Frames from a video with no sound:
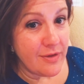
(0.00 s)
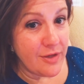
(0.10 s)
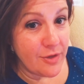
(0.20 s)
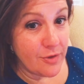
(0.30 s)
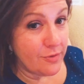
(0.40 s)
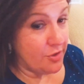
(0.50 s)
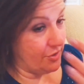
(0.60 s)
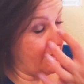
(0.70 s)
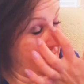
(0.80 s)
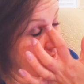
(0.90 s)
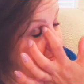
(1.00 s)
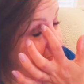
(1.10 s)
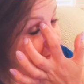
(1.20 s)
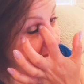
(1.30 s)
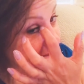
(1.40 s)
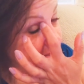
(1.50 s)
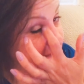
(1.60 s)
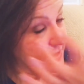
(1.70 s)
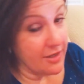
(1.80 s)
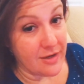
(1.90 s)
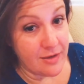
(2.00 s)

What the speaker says: You know, you're going to end up being sicker.